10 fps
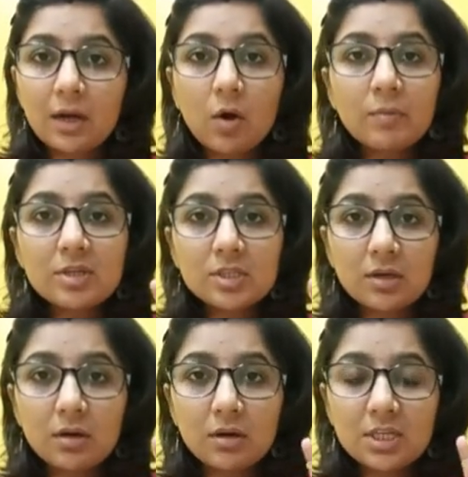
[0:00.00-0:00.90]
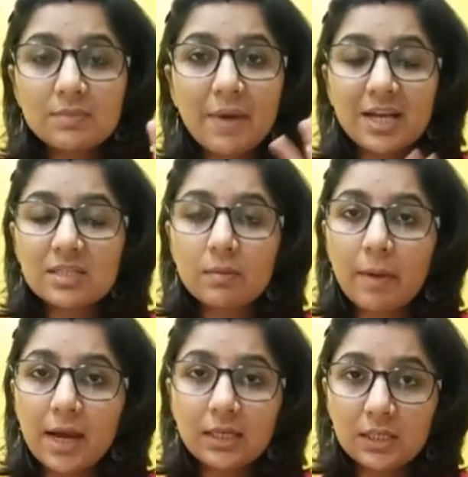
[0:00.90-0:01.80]
how much his maximum
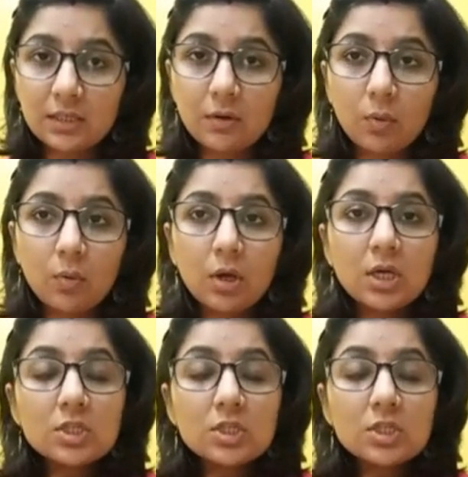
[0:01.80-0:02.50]
height can go.